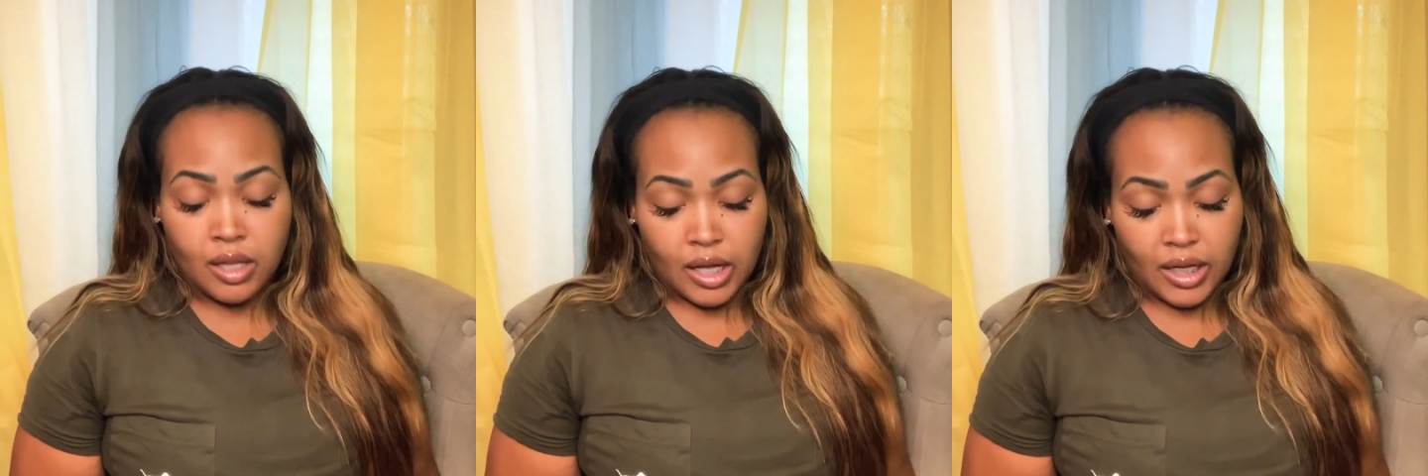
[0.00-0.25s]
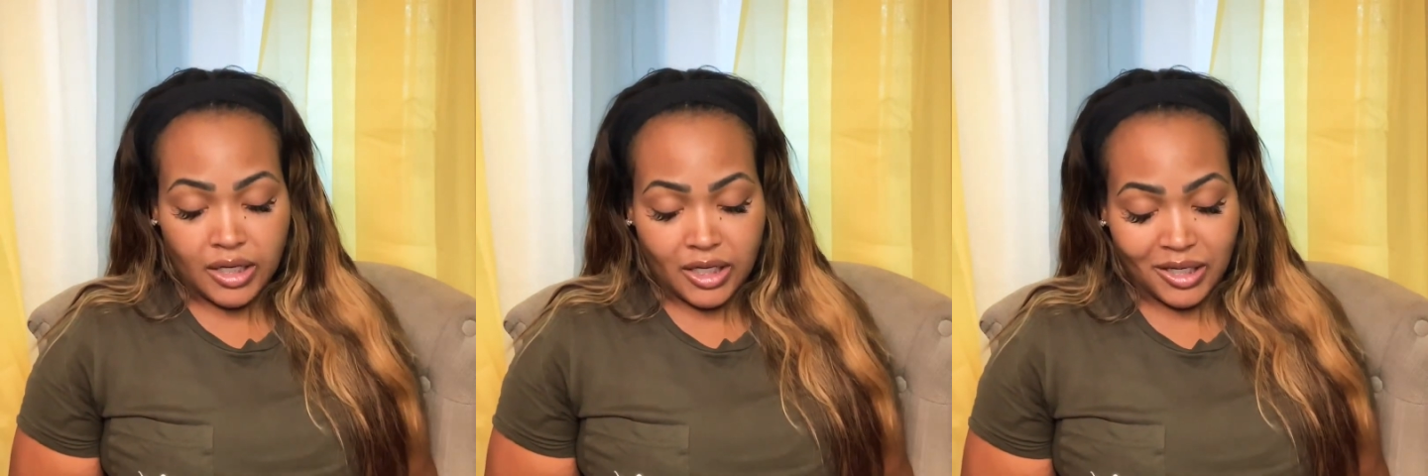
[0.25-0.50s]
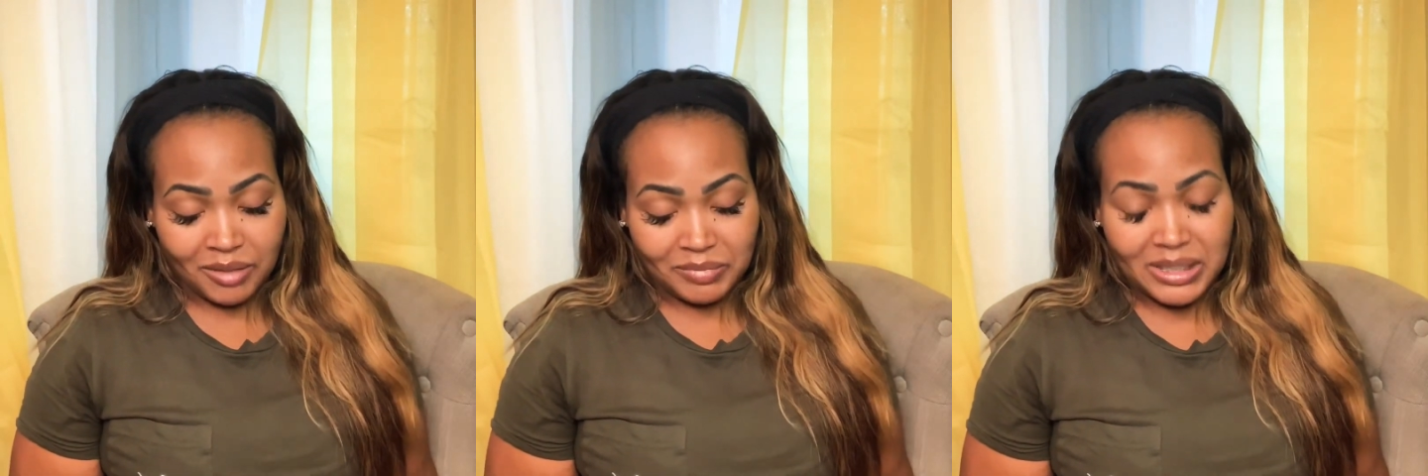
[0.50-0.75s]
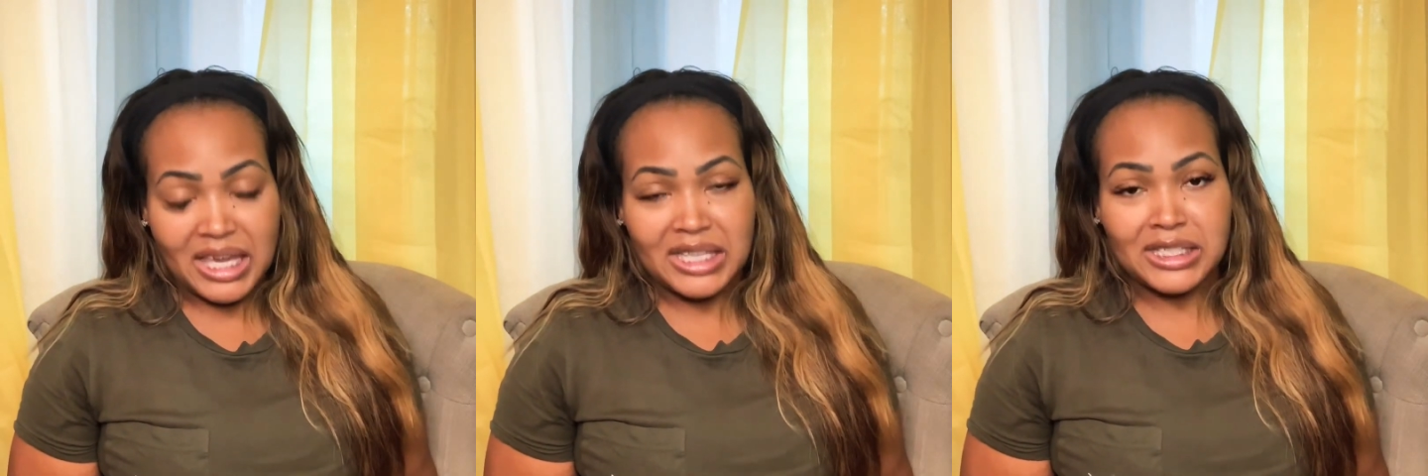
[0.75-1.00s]

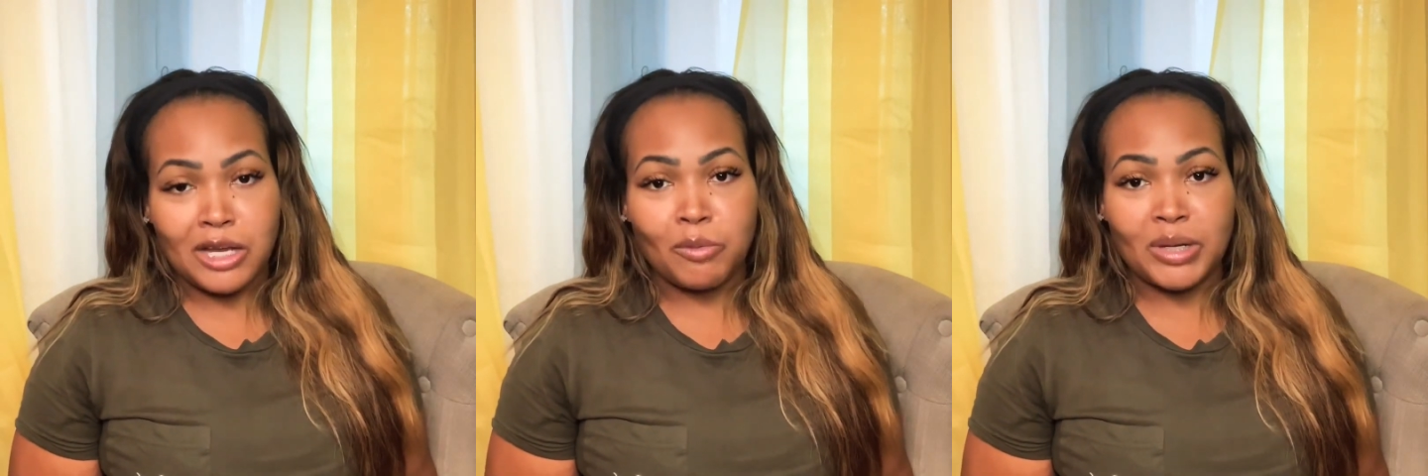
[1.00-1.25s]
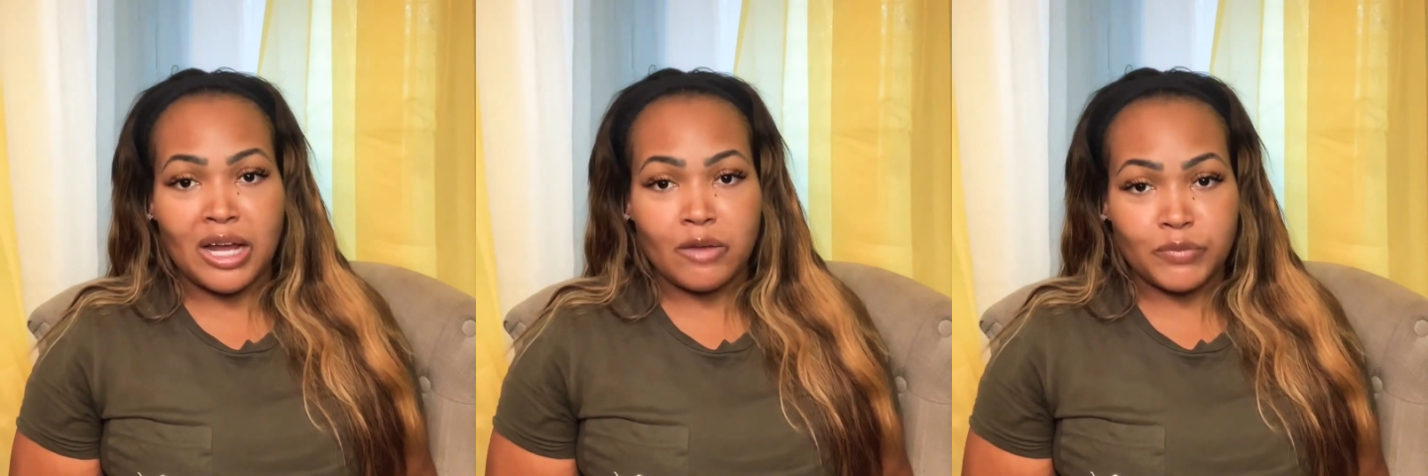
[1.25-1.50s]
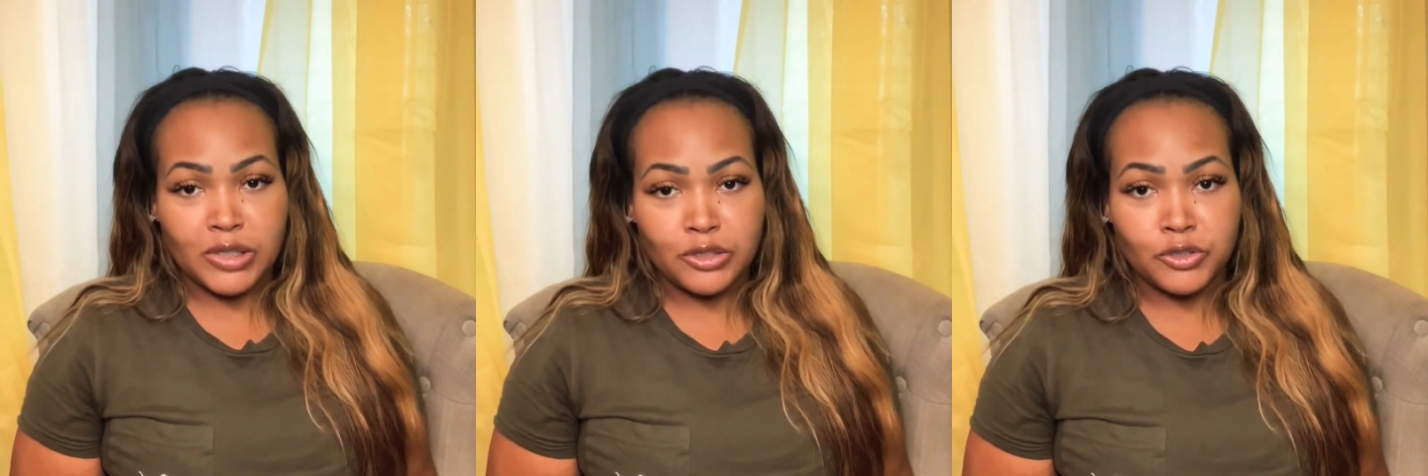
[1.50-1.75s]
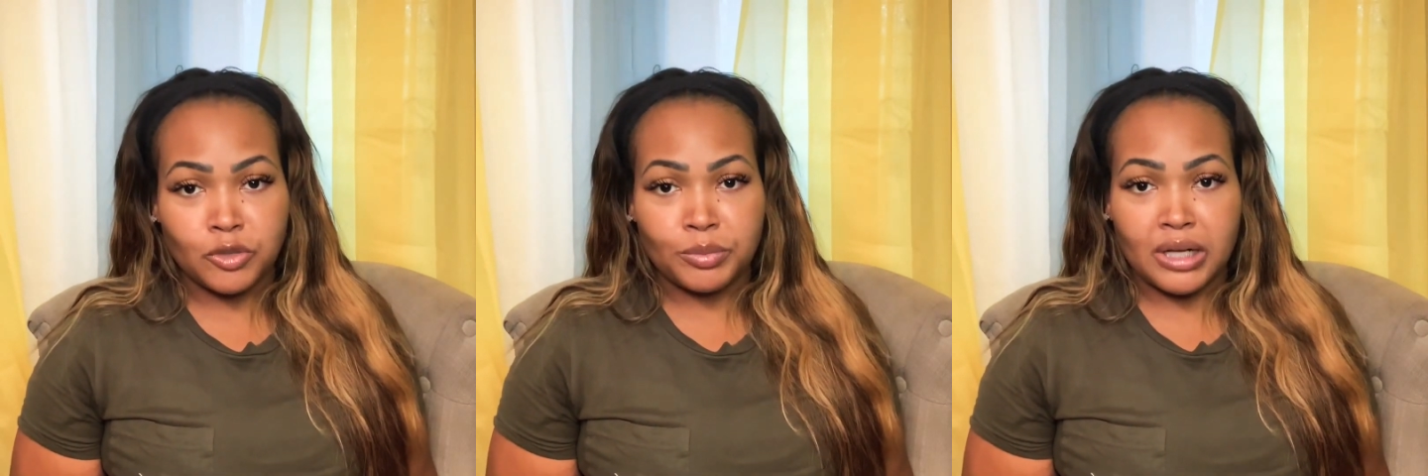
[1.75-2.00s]
And so when I
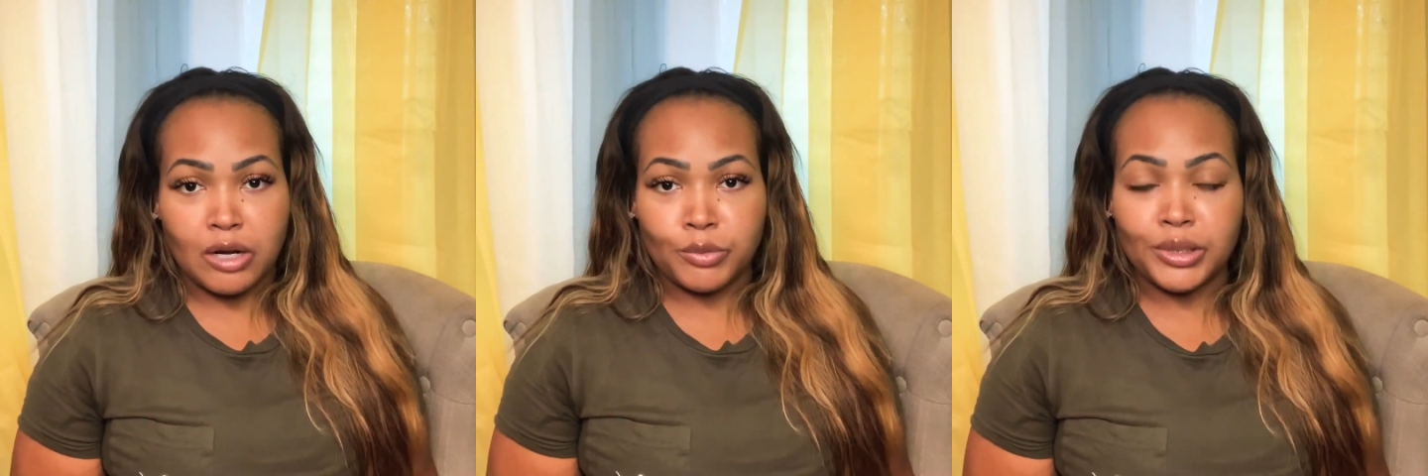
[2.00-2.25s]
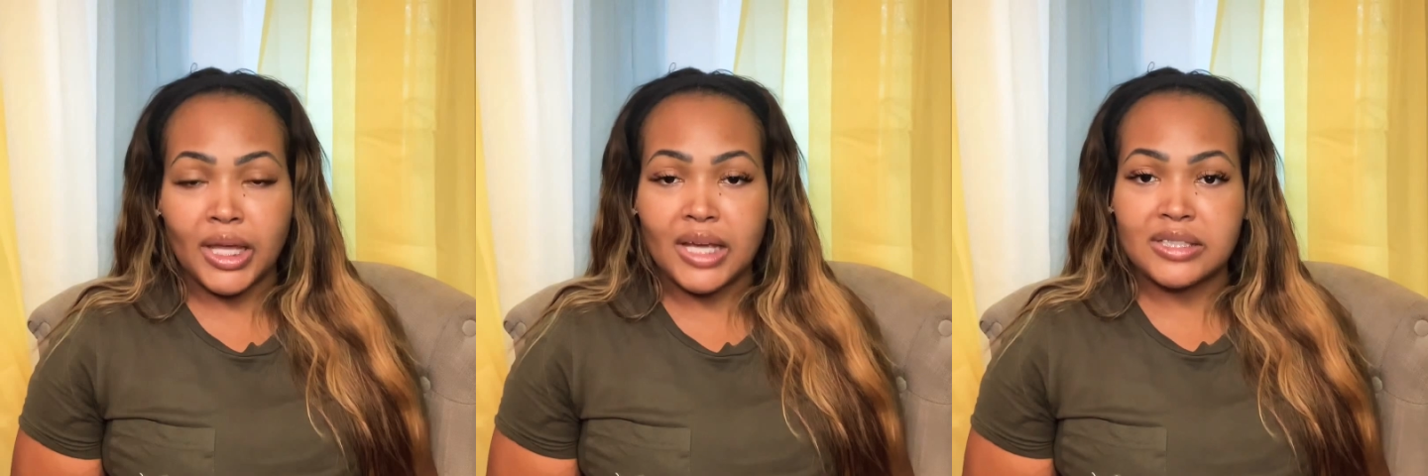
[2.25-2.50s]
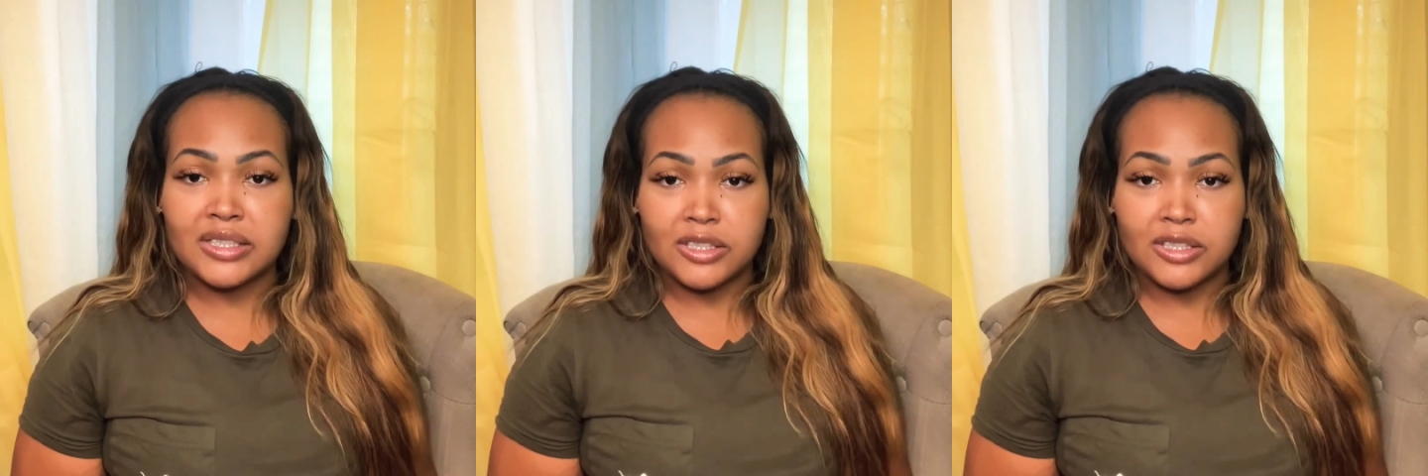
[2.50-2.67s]
filled them and I realized